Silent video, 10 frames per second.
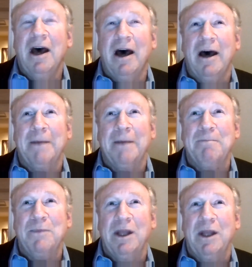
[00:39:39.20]

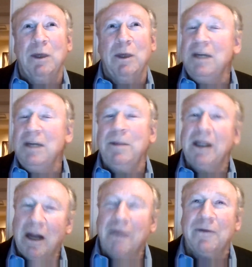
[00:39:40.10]
that we need to be
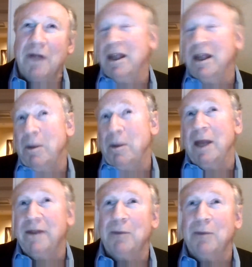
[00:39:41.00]
careful and think
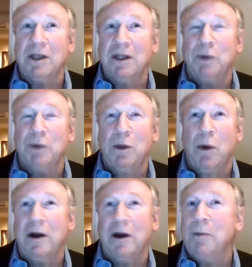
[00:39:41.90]
about that because we
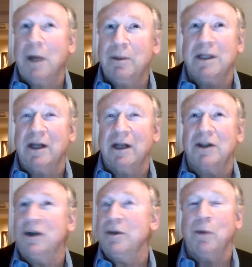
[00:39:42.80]
want our public
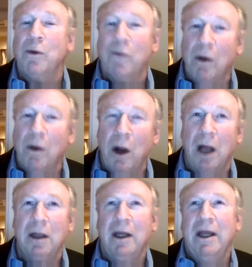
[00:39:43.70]
sector to perform
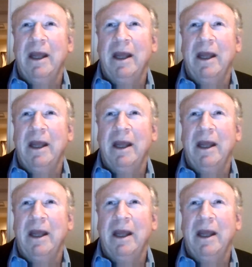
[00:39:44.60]
well.